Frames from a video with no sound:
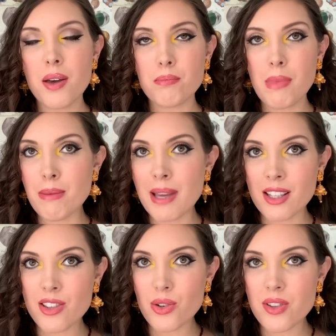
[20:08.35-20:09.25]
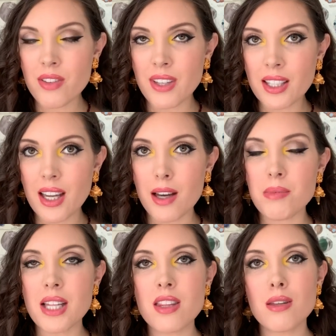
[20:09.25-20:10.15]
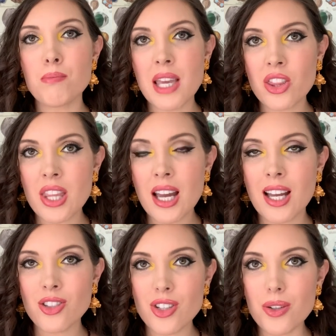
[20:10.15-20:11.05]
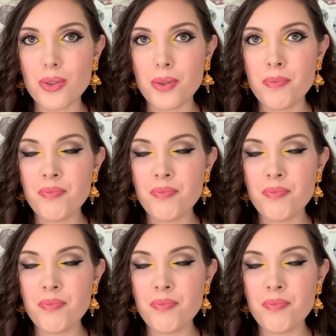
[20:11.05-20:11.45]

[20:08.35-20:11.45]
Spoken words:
my main source of income. That's the main thing I do.